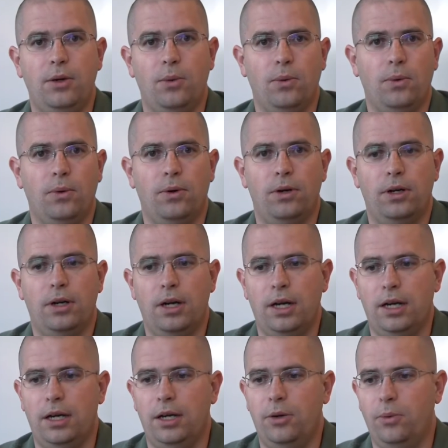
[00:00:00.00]

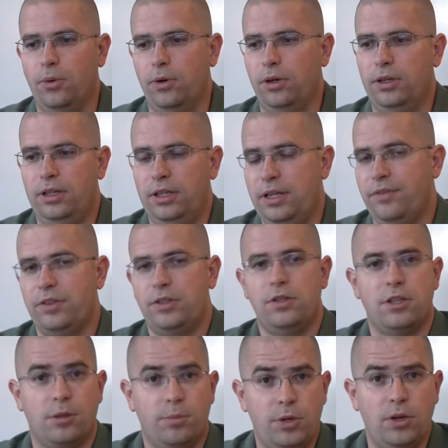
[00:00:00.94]
or give it to
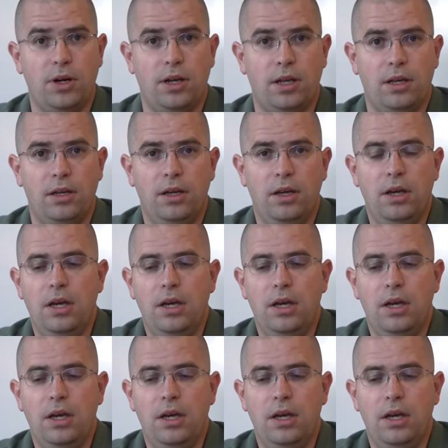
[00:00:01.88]
the community.